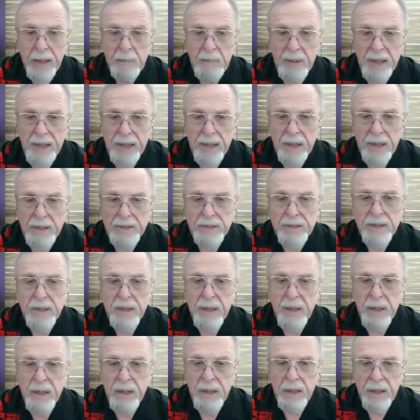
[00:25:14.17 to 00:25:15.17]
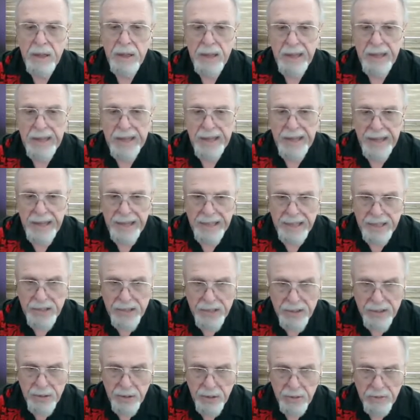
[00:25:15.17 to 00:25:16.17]
because a
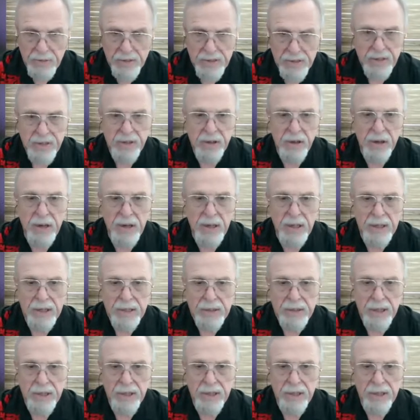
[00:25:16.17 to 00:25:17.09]
service dog,